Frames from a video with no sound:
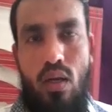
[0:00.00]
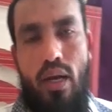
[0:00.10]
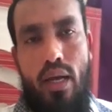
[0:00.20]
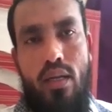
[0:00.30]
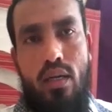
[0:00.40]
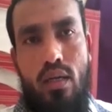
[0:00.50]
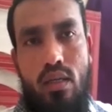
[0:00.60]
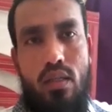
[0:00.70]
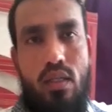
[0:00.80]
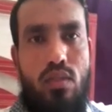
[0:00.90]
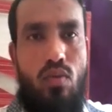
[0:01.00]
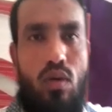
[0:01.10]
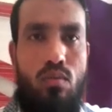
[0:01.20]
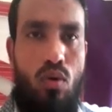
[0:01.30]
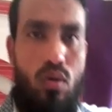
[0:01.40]
And this
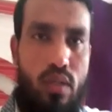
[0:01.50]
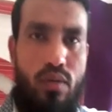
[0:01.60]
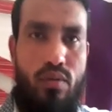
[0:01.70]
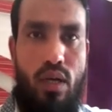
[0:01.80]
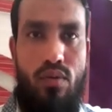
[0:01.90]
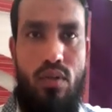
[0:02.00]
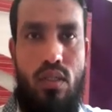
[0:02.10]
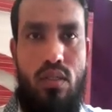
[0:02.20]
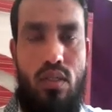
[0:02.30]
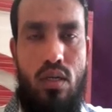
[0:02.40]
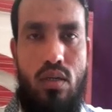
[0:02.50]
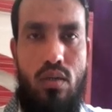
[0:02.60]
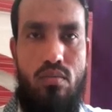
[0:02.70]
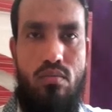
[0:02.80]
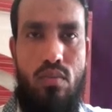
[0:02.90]
one more thing we have to just
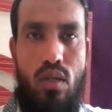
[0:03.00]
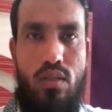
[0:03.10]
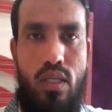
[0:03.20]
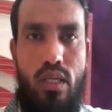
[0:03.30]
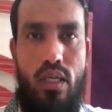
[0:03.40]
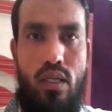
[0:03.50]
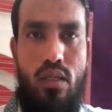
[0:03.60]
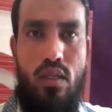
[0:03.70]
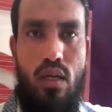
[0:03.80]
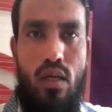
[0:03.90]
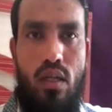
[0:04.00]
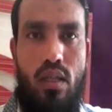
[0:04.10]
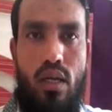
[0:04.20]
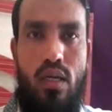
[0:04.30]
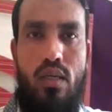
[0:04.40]
see here,
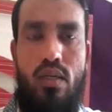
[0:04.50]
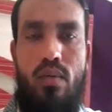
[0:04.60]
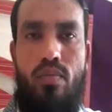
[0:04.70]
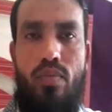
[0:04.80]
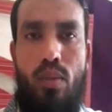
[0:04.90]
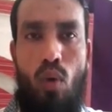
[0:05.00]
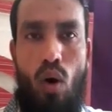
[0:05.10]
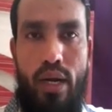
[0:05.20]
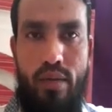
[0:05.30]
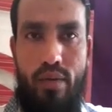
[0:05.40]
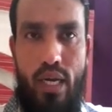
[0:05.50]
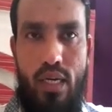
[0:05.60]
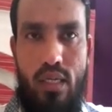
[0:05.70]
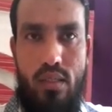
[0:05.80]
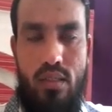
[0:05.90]
that the body weight
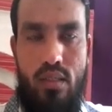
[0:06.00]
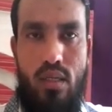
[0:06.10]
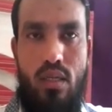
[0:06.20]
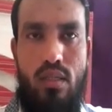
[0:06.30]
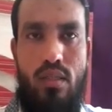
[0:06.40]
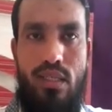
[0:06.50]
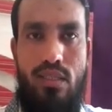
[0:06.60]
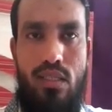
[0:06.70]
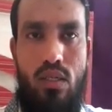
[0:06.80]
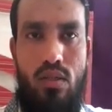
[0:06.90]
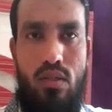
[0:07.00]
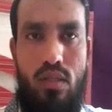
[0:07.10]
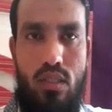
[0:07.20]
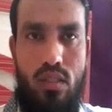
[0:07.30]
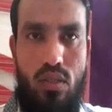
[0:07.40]
6
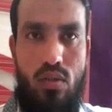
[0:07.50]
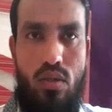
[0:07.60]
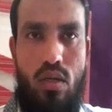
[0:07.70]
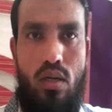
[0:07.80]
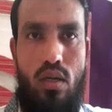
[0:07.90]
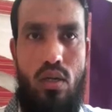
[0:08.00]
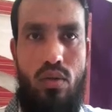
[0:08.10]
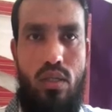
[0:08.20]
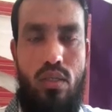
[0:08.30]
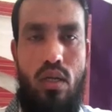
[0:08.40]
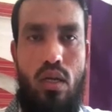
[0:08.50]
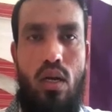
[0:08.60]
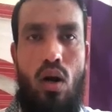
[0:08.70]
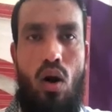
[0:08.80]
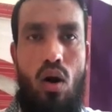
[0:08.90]
Newton
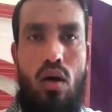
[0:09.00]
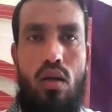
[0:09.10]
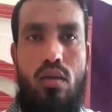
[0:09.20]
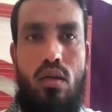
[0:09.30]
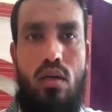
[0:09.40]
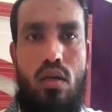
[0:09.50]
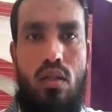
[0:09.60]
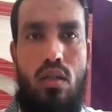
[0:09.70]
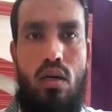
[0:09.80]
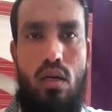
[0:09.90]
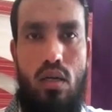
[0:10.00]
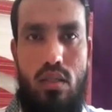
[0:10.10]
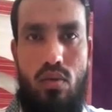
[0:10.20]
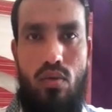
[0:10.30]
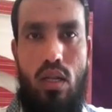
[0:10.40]
on the
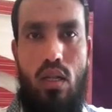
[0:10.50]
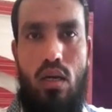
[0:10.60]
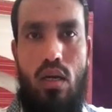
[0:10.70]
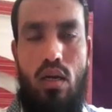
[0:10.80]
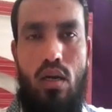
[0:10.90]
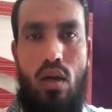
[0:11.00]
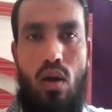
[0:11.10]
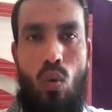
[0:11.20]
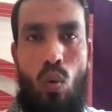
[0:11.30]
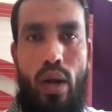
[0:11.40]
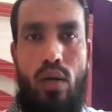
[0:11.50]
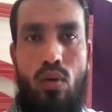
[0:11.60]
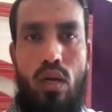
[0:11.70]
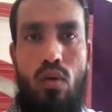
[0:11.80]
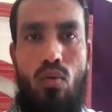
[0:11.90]
earth will weight
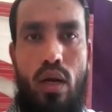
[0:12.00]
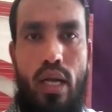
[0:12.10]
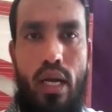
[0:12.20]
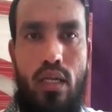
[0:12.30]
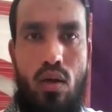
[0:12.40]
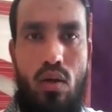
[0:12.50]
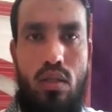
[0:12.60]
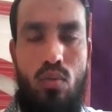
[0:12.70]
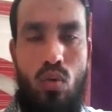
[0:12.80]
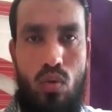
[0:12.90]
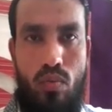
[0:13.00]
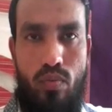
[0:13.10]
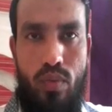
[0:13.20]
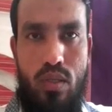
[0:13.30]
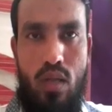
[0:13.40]
only 1 n on the moon,
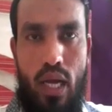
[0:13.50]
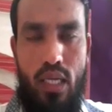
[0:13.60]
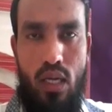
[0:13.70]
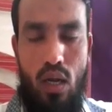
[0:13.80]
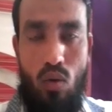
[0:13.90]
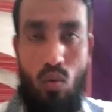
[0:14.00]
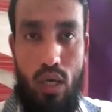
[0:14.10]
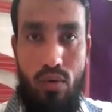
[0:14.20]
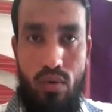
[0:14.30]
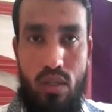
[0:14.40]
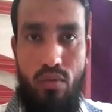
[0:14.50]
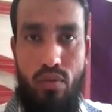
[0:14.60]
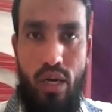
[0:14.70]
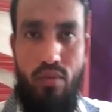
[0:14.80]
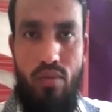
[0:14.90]
means like whatever the
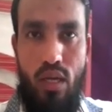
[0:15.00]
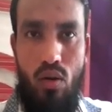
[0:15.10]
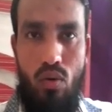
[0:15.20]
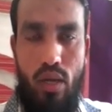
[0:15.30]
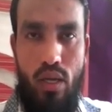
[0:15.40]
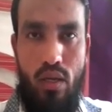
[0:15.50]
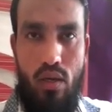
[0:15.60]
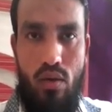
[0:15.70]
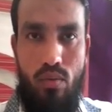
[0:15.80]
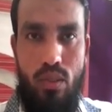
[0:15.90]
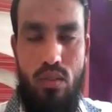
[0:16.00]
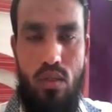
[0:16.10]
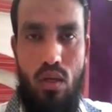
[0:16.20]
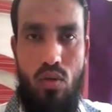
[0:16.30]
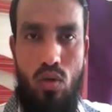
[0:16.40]
weight we are looking means
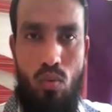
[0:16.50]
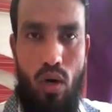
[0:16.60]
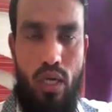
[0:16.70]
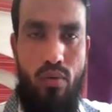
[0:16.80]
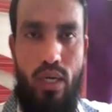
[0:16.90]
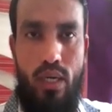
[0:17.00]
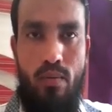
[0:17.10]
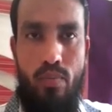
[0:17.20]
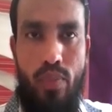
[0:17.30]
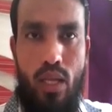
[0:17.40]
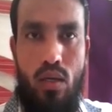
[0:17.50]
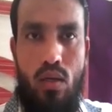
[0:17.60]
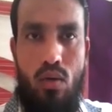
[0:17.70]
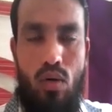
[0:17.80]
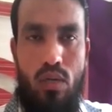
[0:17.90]
your body weight,
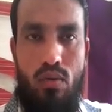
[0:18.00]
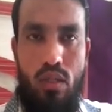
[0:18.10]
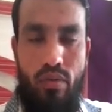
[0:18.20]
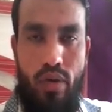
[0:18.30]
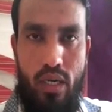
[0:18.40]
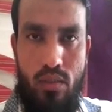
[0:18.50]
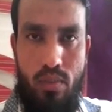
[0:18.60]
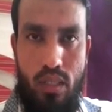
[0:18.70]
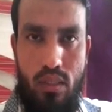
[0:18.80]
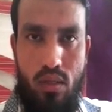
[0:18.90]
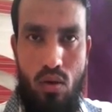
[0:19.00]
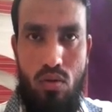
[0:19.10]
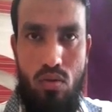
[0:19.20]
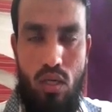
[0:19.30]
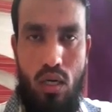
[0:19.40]
whatever the weight is present
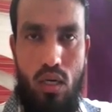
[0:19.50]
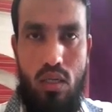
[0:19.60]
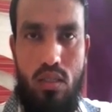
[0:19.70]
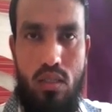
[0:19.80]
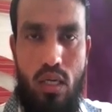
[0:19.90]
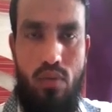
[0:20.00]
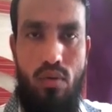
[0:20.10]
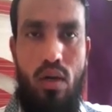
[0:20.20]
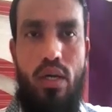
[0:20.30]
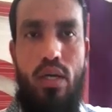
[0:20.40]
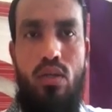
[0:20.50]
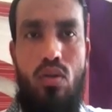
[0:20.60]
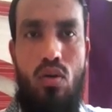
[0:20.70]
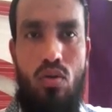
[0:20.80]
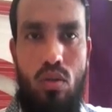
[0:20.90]
onto the earth, it will reduce
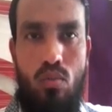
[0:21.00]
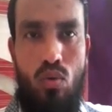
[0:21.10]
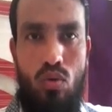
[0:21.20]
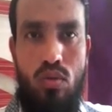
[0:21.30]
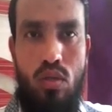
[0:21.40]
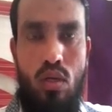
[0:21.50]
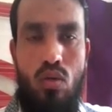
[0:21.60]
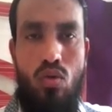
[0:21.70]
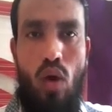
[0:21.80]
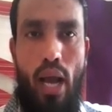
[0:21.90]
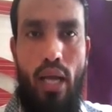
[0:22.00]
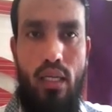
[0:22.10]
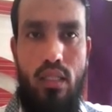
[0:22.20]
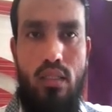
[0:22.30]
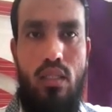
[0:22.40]
onto the moon. So n
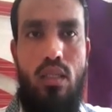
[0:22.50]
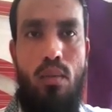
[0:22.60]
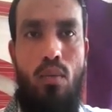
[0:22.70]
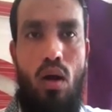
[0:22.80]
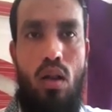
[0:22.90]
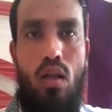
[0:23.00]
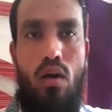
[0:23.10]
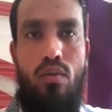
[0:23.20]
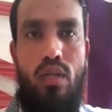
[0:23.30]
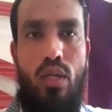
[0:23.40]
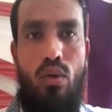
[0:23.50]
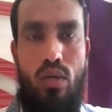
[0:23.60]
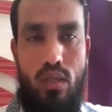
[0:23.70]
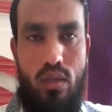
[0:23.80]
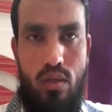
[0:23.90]
is the symbol of the
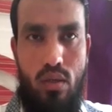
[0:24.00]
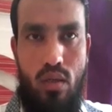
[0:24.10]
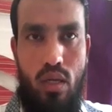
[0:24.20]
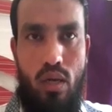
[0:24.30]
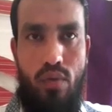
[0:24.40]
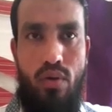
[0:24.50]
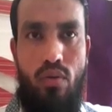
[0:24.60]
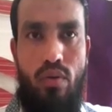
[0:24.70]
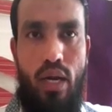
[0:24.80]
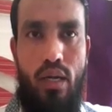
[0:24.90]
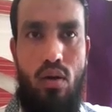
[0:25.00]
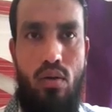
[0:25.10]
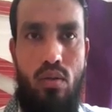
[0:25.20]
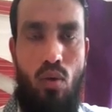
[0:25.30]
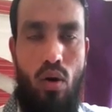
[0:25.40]
Newton. If your weight or
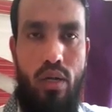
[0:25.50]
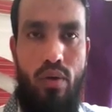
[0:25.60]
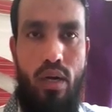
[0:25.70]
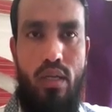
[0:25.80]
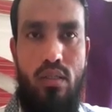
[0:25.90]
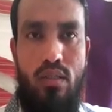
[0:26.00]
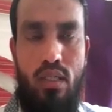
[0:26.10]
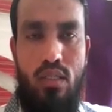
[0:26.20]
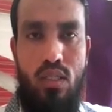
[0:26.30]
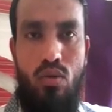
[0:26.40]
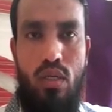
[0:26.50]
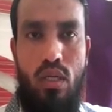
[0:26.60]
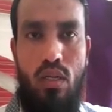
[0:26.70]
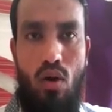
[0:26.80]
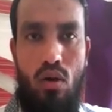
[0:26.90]
the body weight is 6 Newton
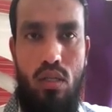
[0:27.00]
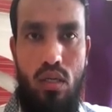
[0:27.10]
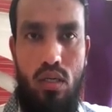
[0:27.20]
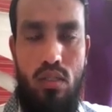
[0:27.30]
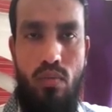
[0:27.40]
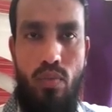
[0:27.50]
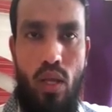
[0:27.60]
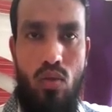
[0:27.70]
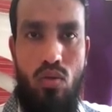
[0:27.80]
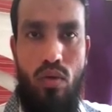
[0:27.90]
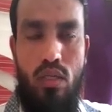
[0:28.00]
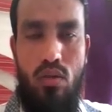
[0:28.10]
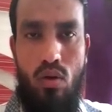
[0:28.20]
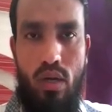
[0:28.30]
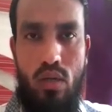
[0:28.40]
in on the earth, so when you
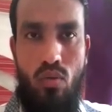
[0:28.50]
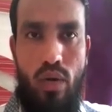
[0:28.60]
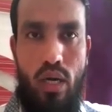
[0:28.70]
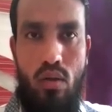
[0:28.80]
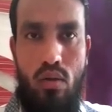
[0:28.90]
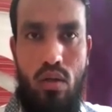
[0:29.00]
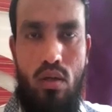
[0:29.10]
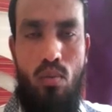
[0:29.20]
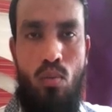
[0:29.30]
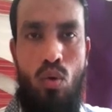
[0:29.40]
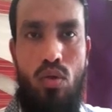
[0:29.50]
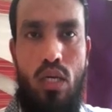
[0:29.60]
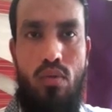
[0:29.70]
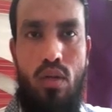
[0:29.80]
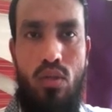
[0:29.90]
are going to weight on a moon,
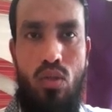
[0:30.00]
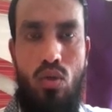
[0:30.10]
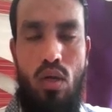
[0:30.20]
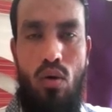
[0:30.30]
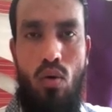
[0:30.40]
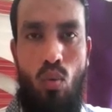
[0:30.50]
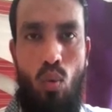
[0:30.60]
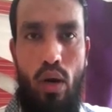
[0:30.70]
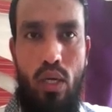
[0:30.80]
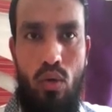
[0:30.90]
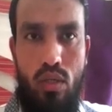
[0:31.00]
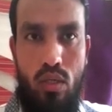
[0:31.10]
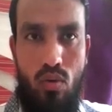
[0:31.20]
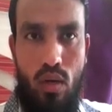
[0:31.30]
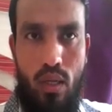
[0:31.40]
it will show the 1
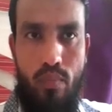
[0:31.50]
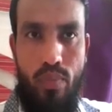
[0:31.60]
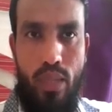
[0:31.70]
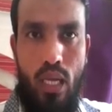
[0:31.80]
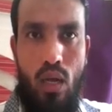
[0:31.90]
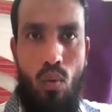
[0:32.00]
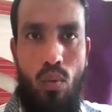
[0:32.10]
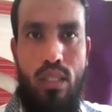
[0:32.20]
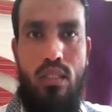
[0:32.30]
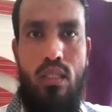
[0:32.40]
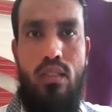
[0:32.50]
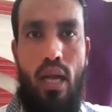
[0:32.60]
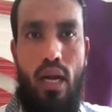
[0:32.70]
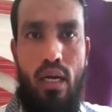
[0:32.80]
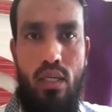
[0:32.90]
Newton only, which is the
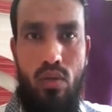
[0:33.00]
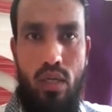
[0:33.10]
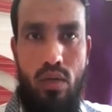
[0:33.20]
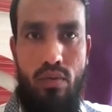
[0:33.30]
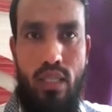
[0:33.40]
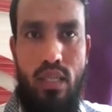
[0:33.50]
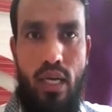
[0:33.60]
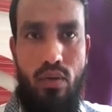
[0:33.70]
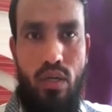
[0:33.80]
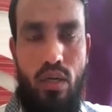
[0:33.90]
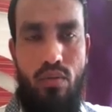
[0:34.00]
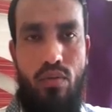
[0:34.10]
standard unit of SI unit of the